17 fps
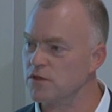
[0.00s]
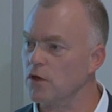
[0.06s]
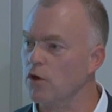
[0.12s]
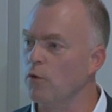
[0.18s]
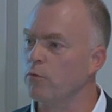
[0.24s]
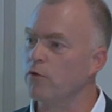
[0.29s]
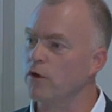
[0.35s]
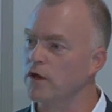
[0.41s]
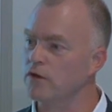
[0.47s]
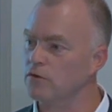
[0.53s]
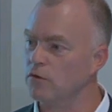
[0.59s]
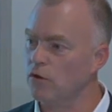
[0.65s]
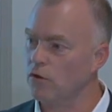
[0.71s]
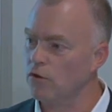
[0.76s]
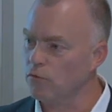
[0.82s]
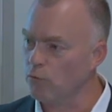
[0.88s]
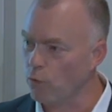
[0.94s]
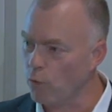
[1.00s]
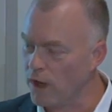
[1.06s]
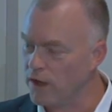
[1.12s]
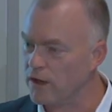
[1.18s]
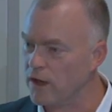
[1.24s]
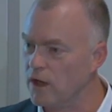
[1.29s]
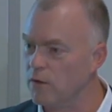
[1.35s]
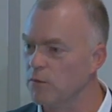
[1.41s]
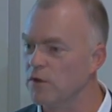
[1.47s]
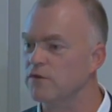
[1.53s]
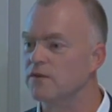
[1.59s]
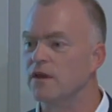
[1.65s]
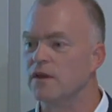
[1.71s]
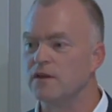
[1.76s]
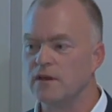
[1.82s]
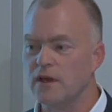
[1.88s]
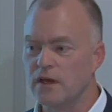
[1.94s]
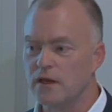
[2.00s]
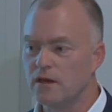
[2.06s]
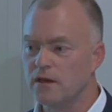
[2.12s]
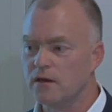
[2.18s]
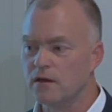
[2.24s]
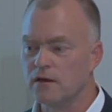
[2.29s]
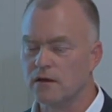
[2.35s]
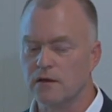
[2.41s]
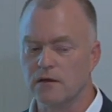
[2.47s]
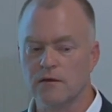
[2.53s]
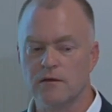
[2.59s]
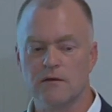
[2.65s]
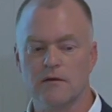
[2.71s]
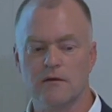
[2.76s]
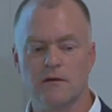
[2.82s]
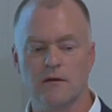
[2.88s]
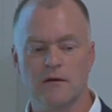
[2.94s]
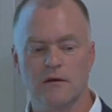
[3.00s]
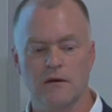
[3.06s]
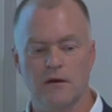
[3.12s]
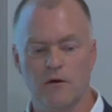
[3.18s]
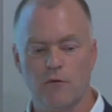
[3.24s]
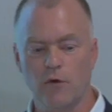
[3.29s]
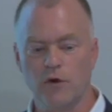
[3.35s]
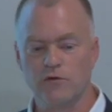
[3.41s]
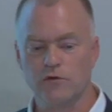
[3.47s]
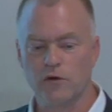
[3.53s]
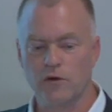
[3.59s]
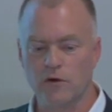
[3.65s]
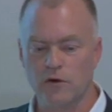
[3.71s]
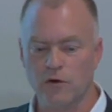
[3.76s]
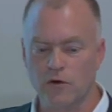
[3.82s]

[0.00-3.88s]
They operate on one element and they return